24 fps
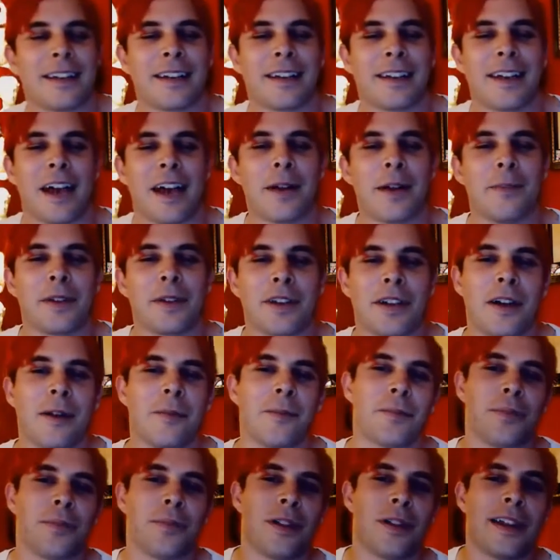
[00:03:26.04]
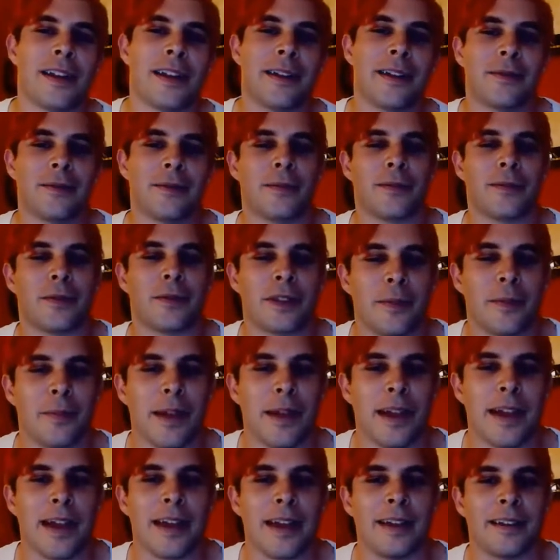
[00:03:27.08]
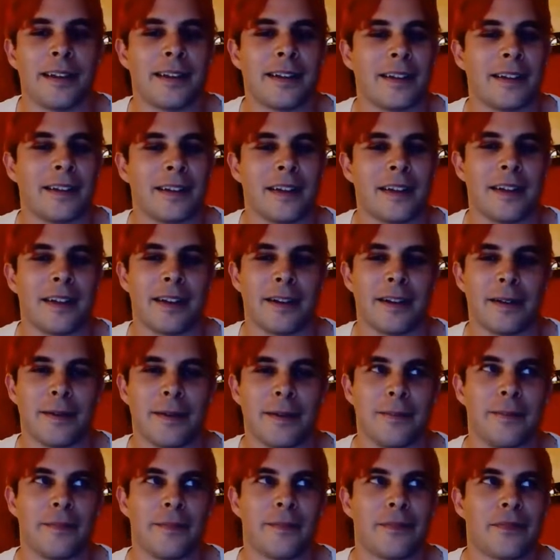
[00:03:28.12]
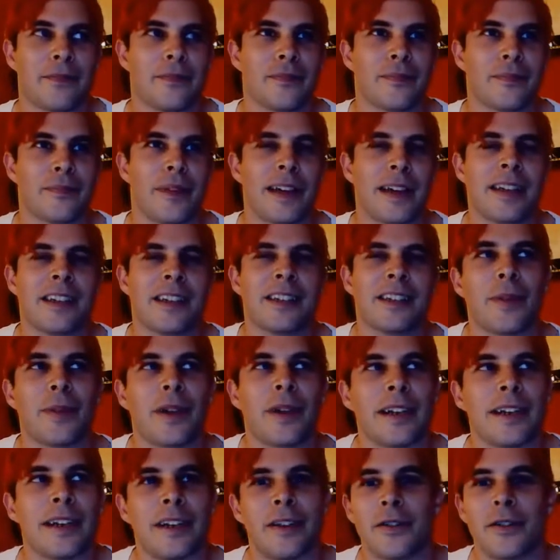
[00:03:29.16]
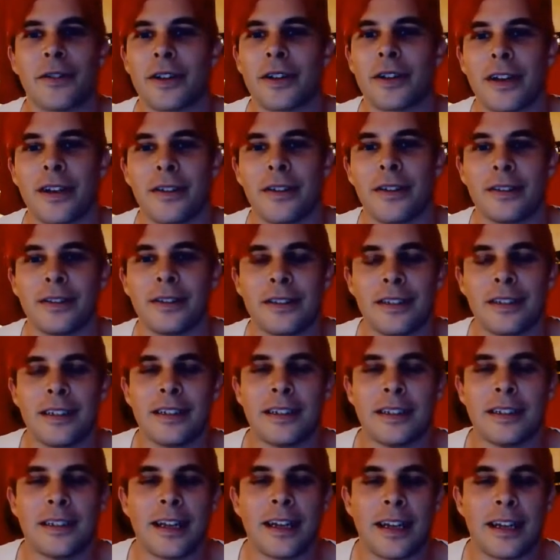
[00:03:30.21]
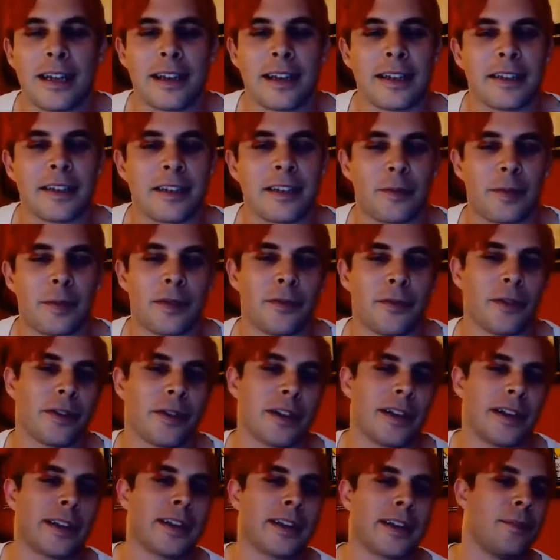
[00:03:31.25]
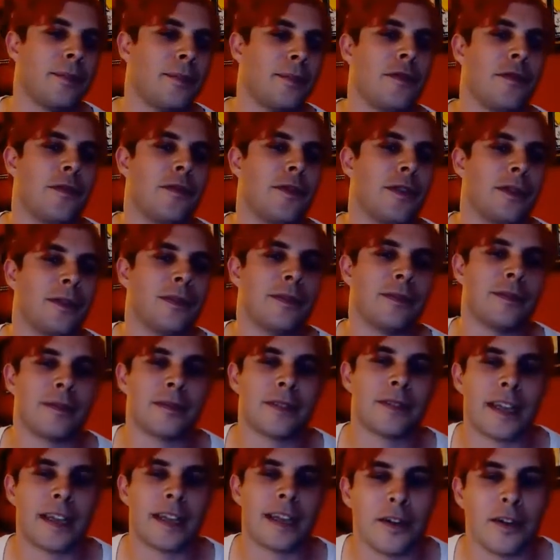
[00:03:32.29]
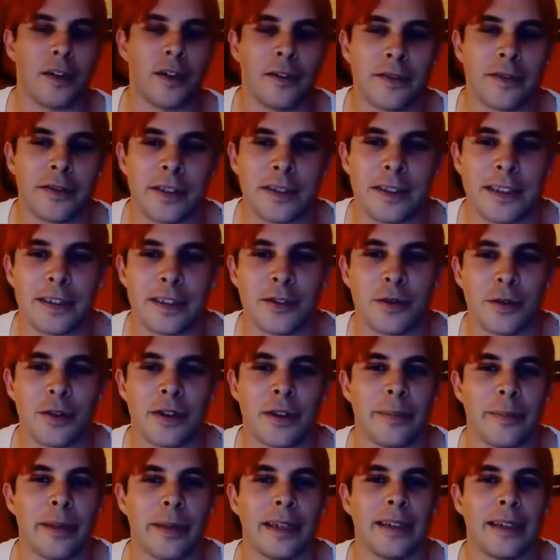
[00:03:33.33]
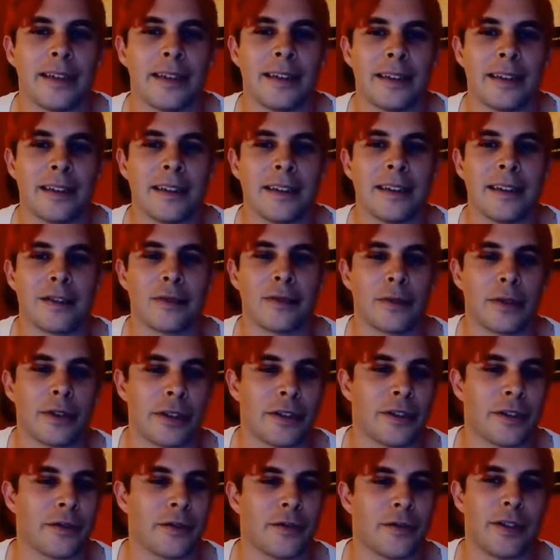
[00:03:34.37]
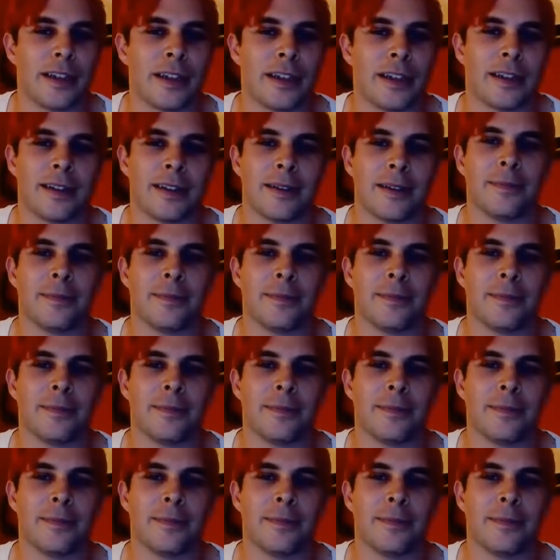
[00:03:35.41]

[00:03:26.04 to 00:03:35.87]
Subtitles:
got him to come play with the band. I guess about a year ago, and things have been really like moving, taking off since he joined the band. It's a really good fit.